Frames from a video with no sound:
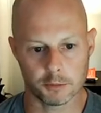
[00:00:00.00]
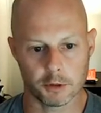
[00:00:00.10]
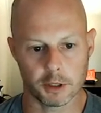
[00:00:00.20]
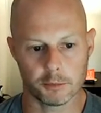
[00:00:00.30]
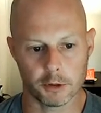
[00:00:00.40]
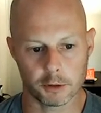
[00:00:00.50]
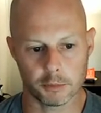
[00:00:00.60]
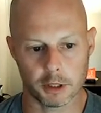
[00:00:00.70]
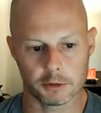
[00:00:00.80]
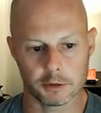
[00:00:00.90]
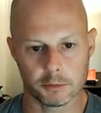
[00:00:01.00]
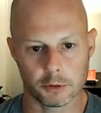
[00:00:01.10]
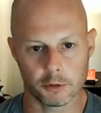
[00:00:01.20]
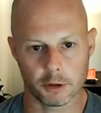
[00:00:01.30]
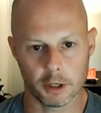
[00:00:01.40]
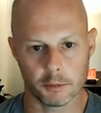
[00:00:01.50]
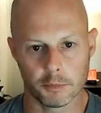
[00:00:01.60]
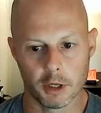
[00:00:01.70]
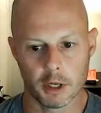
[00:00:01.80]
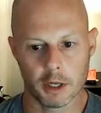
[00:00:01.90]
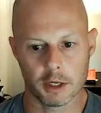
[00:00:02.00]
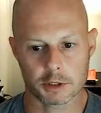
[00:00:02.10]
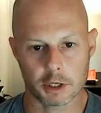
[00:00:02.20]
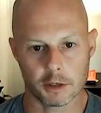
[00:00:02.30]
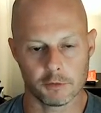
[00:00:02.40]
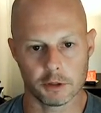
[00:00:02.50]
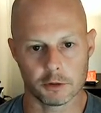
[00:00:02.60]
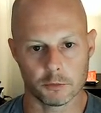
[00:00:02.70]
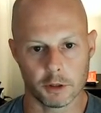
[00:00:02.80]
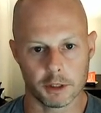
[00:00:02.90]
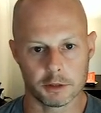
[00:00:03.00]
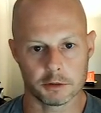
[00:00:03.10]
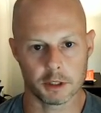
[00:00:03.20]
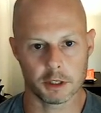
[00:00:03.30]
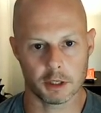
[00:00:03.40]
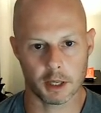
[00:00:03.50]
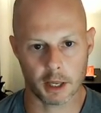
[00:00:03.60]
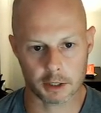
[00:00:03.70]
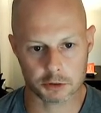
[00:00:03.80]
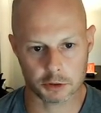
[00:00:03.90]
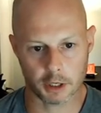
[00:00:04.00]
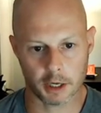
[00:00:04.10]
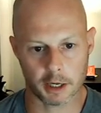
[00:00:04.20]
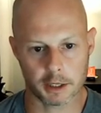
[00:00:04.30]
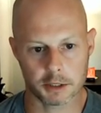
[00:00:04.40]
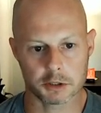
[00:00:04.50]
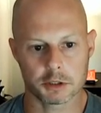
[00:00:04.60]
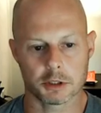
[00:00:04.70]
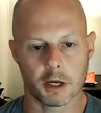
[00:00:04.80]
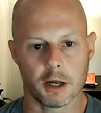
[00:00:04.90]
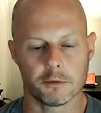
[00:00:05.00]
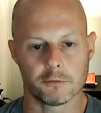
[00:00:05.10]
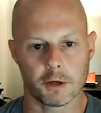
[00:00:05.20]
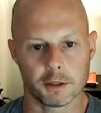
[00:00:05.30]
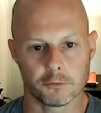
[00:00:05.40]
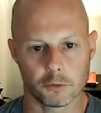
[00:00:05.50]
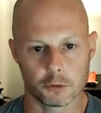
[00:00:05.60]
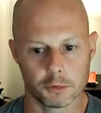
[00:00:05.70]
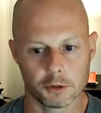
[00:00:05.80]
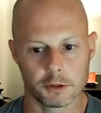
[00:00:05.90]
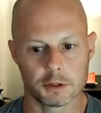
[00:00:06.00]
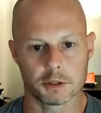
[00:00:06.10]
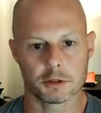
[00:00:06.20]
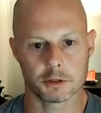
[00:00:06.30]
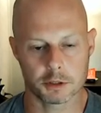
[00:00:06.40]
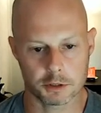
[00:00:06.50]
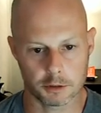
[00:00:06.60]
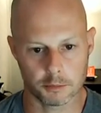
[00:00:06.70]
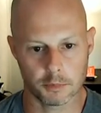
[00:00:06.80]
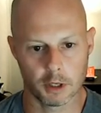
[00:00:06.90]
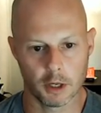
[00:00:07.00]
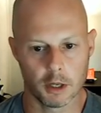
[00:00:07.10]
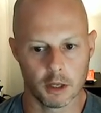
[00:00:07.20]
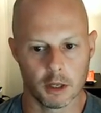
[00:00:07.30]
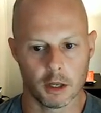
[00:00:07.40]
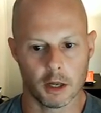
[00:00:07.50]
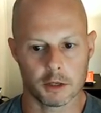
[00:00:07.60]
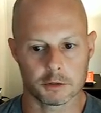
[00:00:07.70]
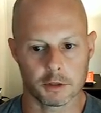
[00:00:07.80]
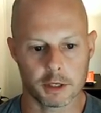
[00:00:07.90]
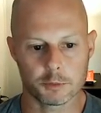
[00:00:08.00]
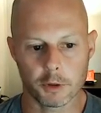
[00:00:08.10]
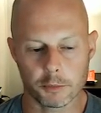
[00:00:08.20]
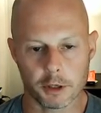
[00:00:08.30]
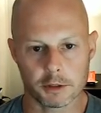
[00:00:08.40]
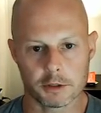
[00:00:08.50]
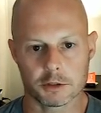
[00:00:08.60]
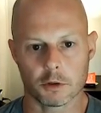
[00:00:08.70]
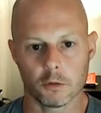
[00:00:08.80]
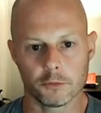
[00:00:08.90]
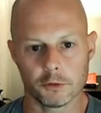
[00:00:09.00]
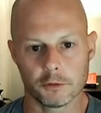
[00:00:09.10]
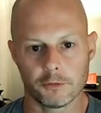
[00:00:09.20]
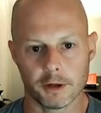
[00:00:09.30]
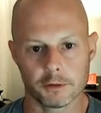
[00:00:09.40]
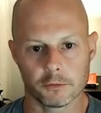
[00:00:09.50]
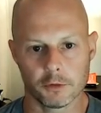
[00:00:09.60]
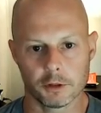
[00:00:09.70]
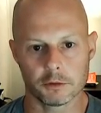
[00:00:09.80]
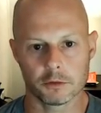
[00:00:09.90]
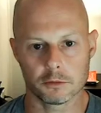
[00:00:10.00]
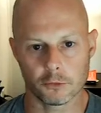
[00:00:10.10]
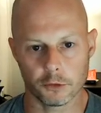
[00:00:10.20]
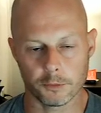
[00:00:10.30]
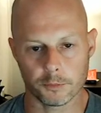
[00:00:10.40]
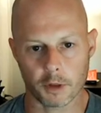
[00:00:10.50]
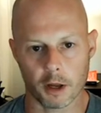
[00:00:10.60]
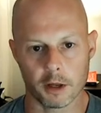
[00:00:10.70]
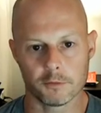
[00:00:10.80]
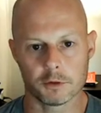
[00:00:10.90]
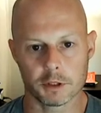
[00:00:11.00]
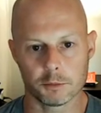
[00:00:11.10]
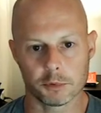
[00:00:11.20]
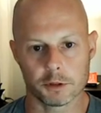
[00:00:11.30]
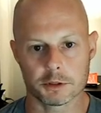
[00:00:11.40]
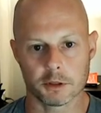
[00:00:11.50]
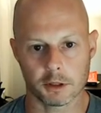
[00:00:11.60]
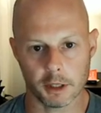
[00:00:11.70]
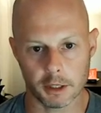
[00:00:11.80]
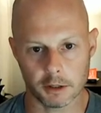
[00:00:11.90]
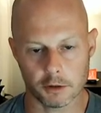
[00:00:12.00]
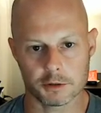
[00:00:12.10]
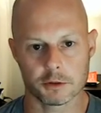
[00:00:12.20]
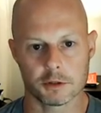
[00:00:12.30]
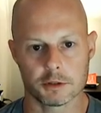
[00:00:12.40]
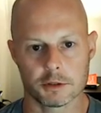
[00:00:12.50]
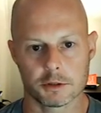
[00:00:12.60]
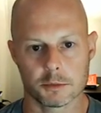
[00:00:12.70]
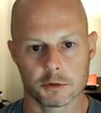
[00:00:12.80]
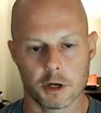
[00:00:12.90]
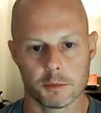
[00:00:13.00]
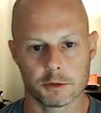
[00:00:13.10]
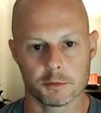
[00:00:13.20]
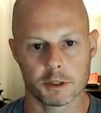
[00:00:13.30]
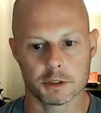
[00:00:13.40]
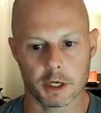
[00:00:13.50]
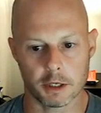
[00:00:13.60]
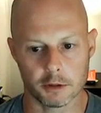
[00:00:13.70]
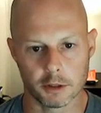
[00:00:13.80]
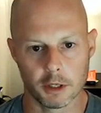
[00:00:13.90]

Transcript: But a bug bounty program is kind of a good way to get extra eyes finding vulnerabilities in your system. So that's bug bounties. Hopefully you found this video useful. If you did, please click like. Also consider subscribing to my channel.